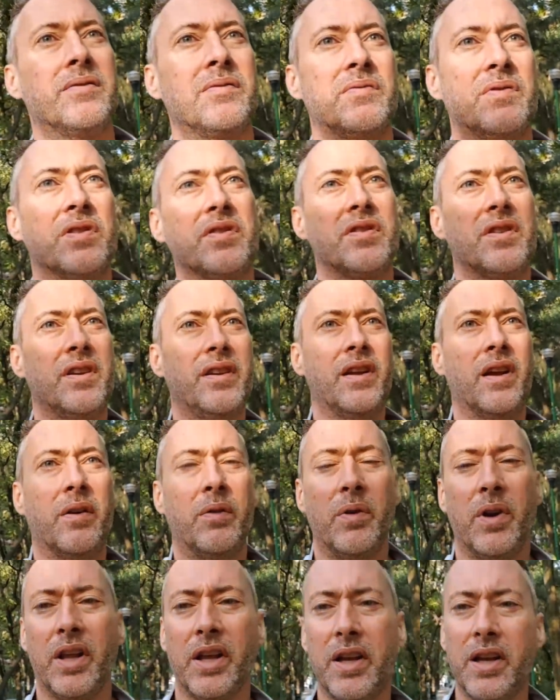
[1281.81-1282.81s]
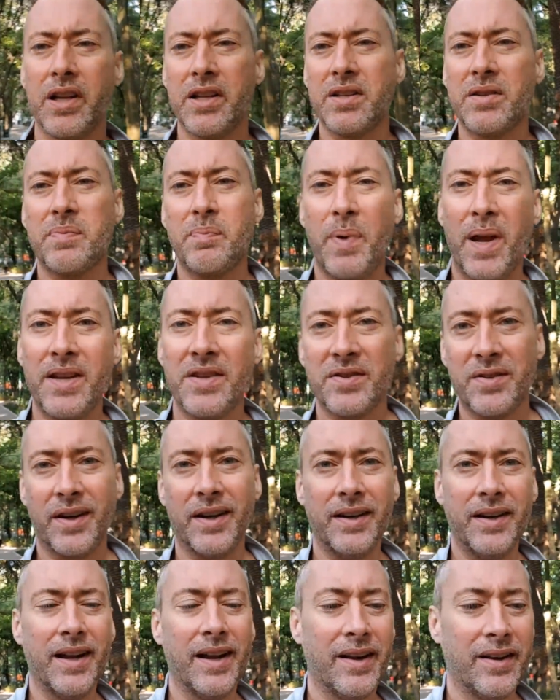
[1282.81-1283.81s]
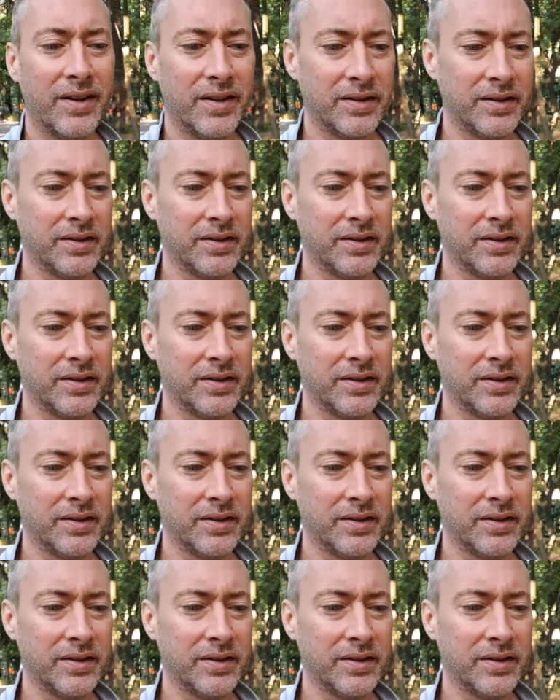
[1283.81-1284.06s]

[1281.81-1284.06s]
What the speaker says: just in a really good space right now.